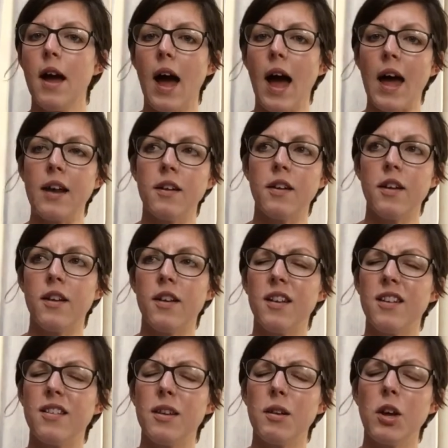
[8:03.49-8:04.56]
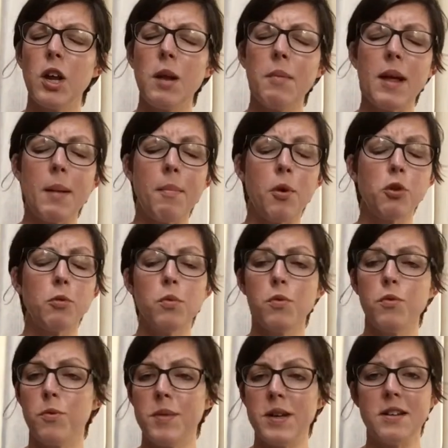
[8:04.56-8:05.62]
And it's going to be impossible
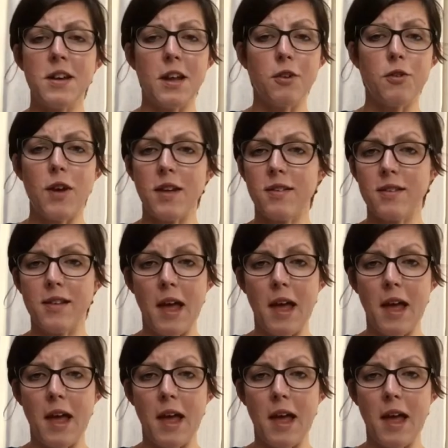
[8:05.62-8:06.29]
for me to address